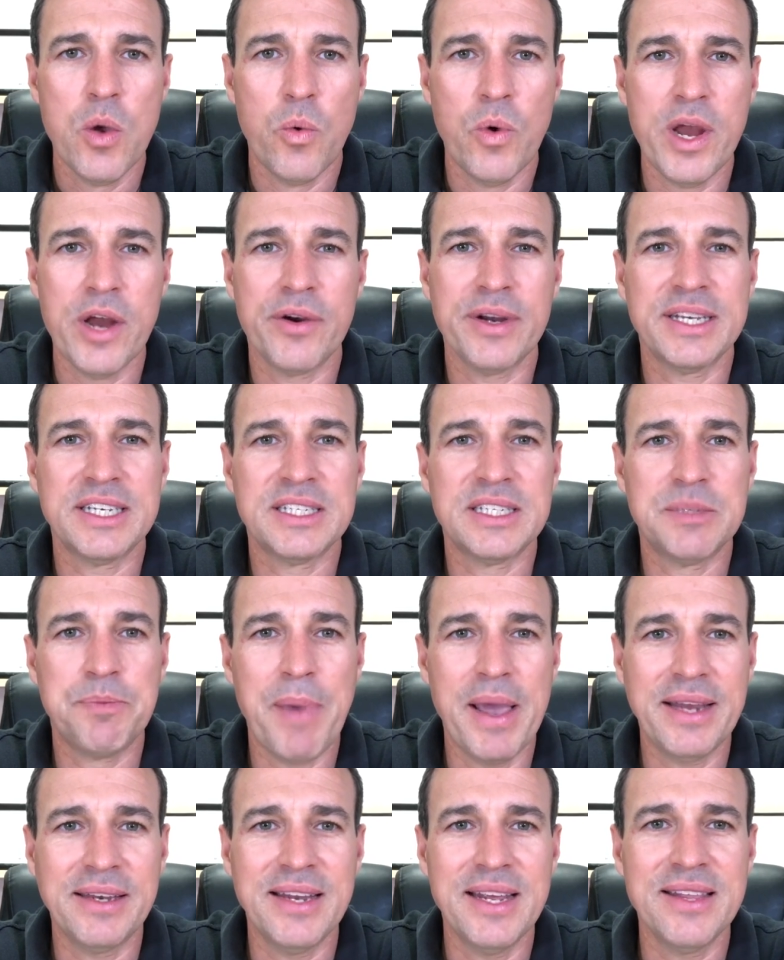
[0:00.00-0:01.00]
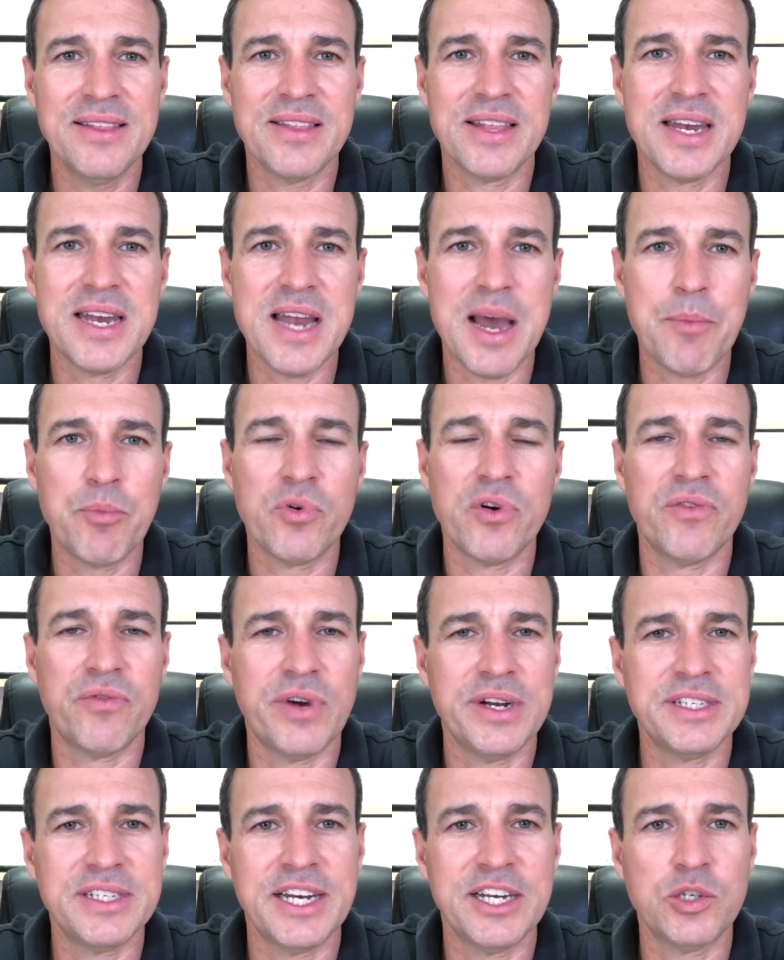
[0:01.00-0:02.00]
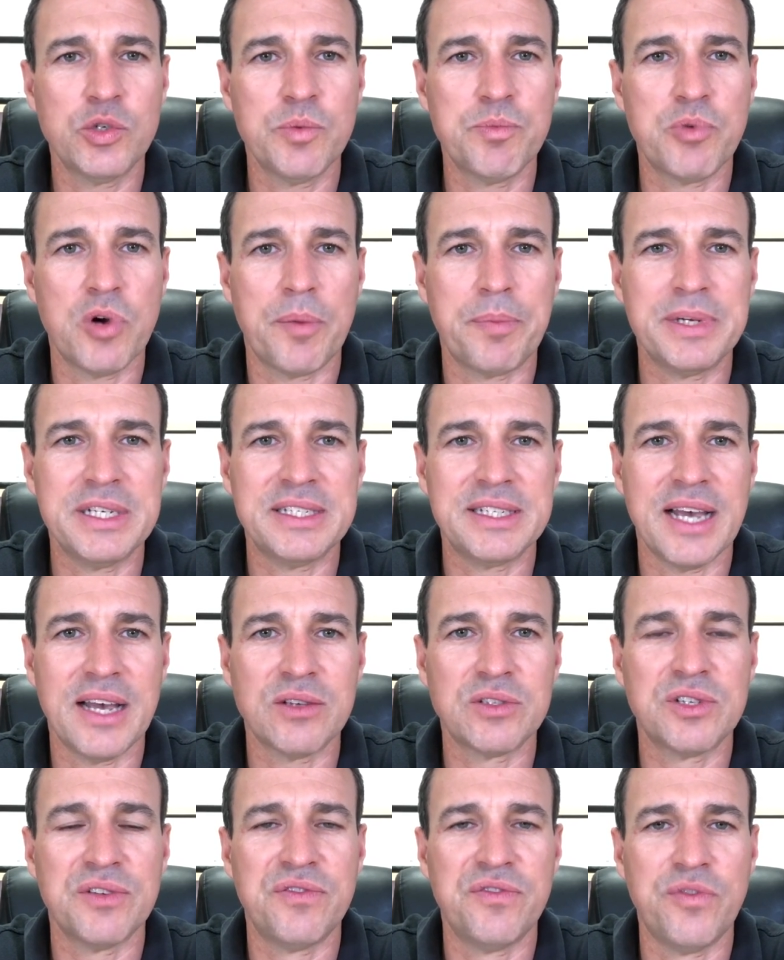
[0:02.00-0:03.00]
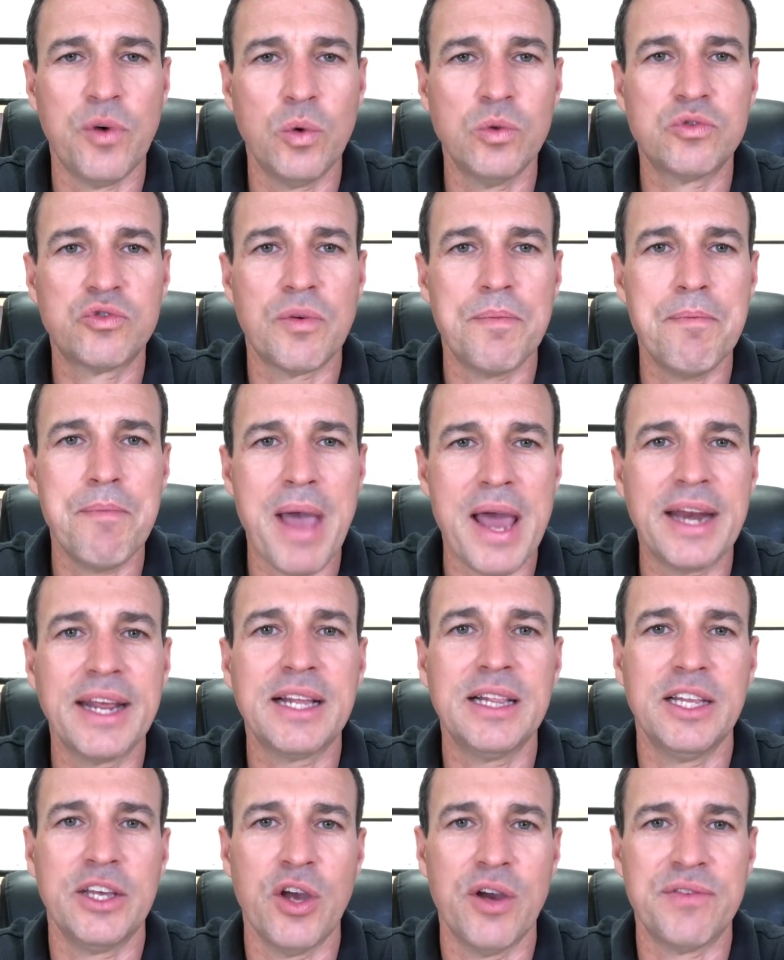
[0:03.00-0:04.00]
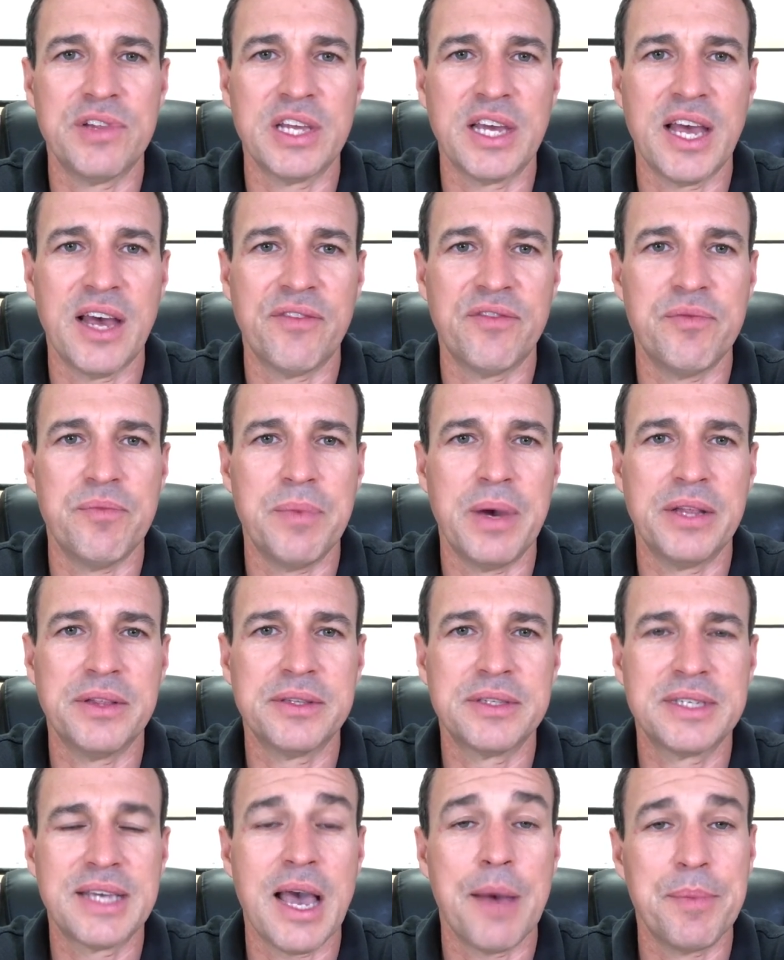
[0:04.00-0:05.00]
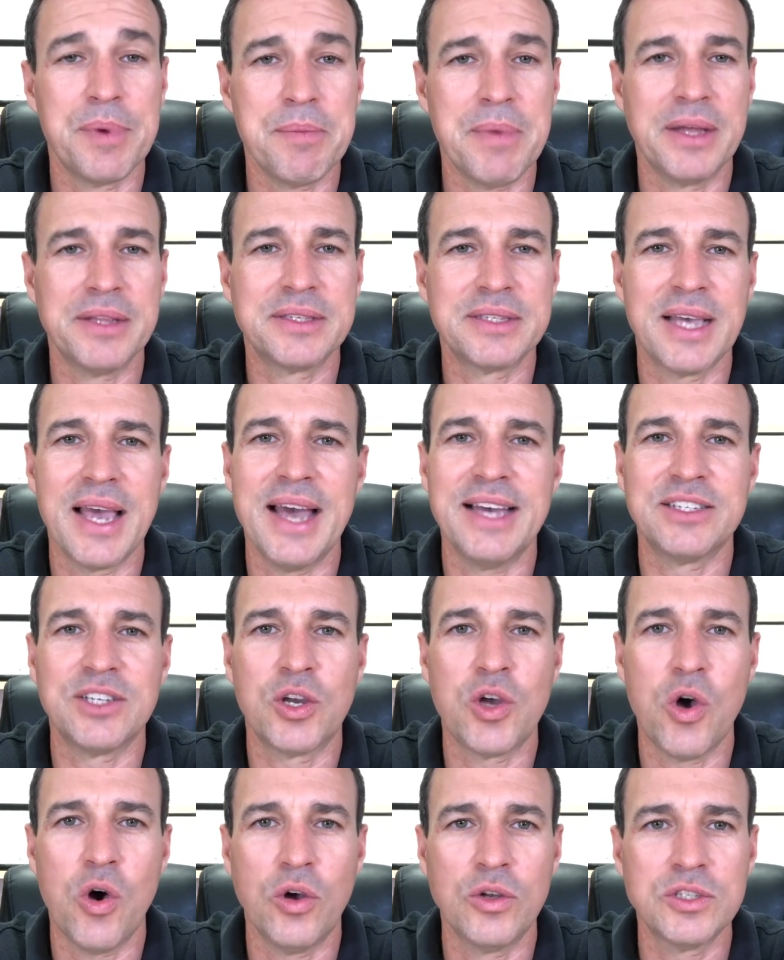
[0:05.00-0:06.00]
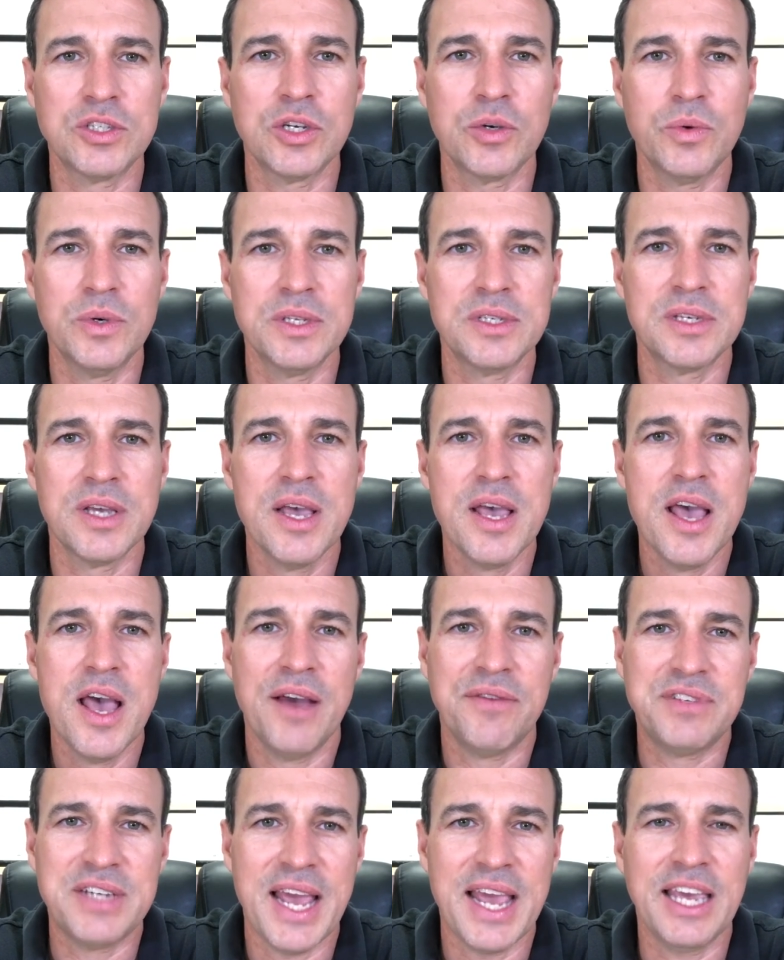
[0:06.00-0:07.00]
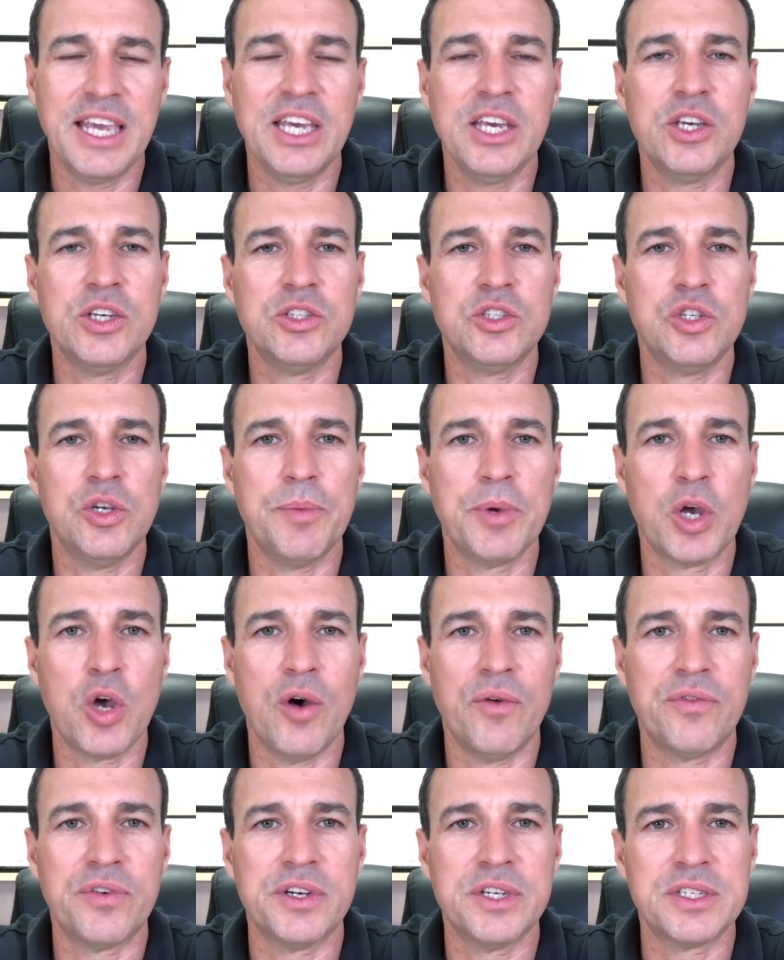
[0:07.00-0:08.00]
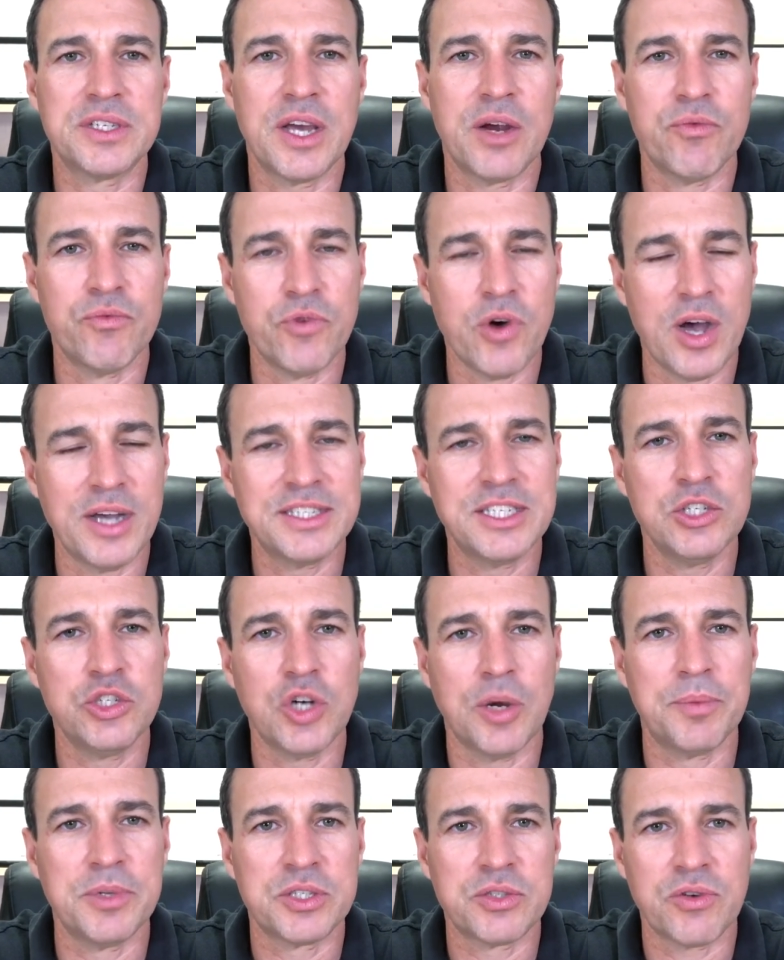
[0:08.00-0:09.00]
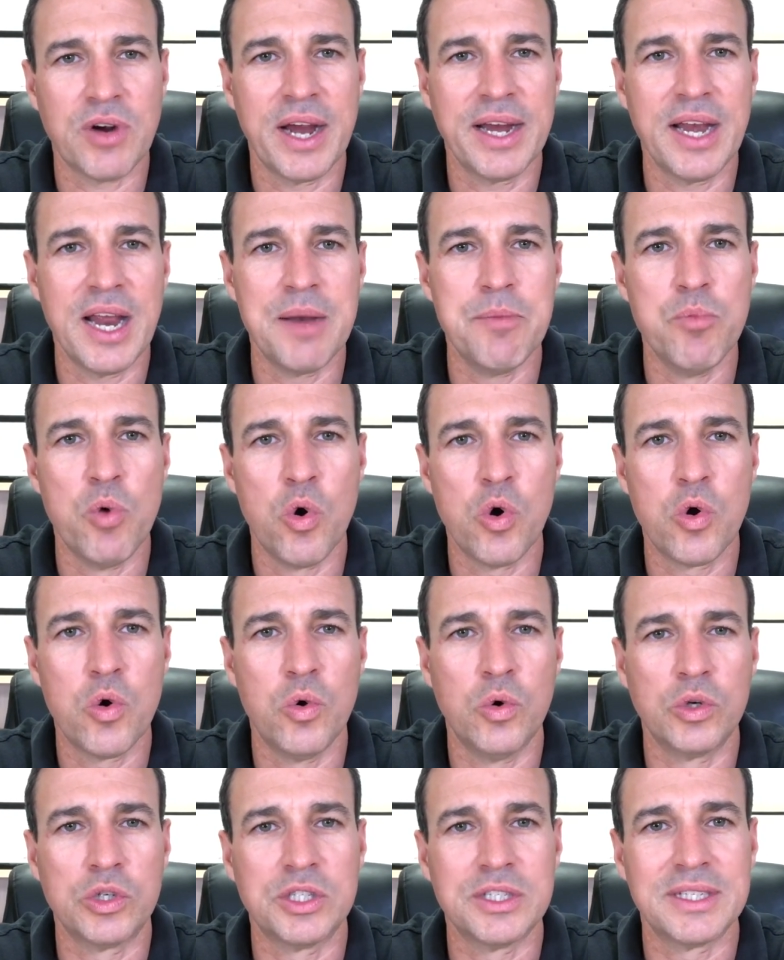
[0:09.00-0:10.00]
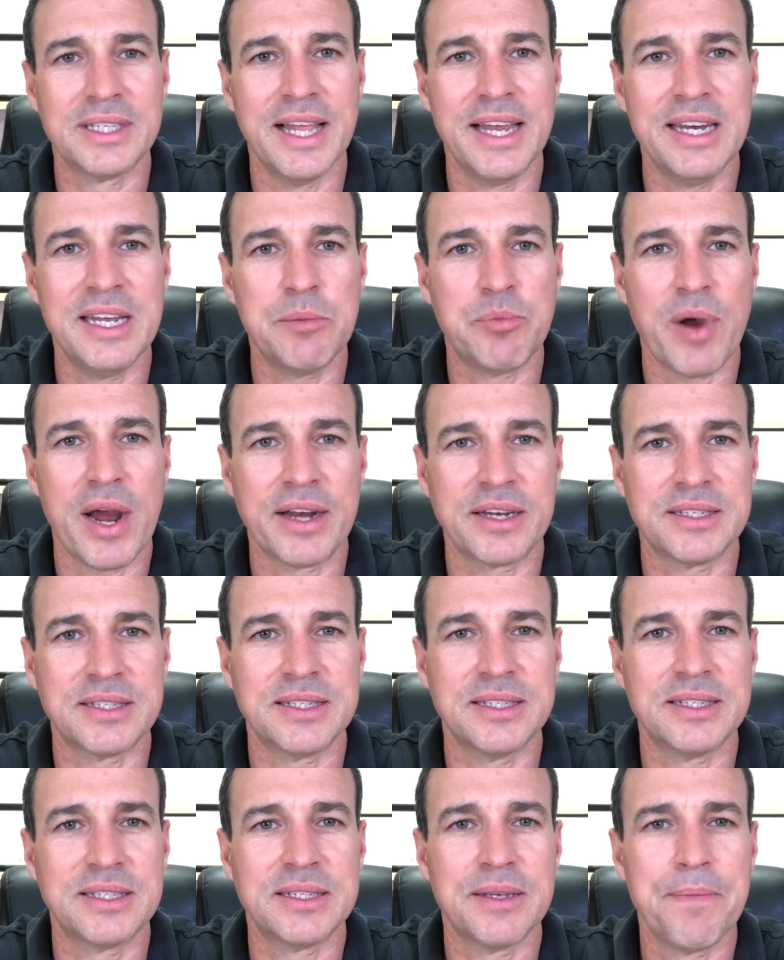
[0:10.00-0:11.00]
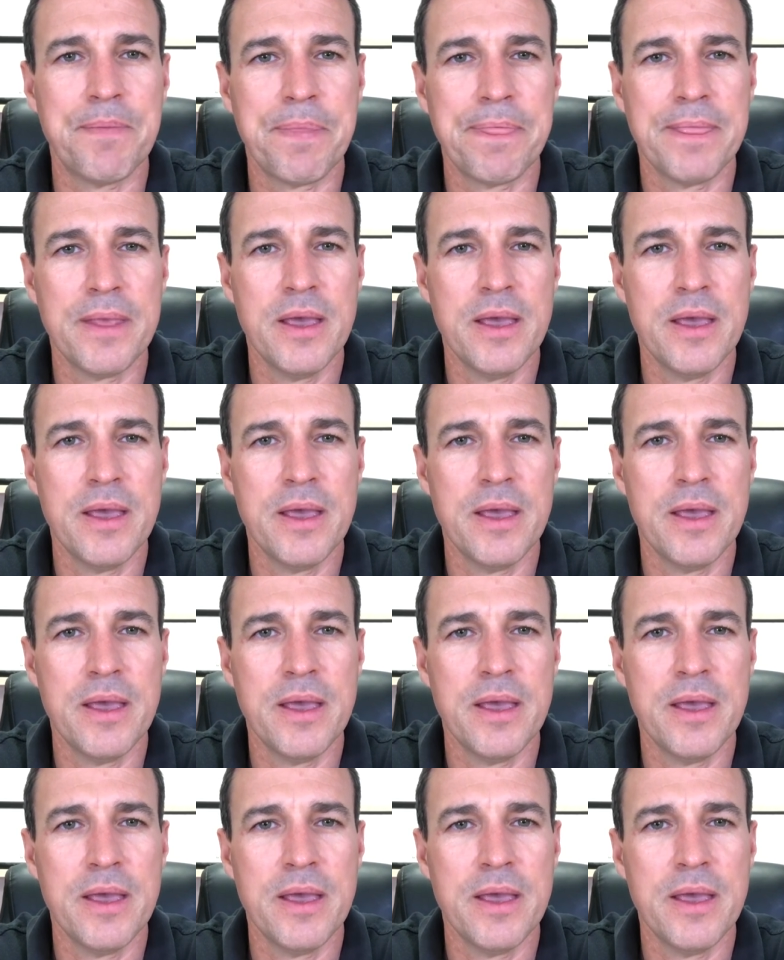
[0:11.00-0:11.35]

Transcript: we are expecting the number of residential property sales to fall dramatically over the coming months as a consequence of tanking consumer confidence, a rising jobless rate and more cautious lending practices.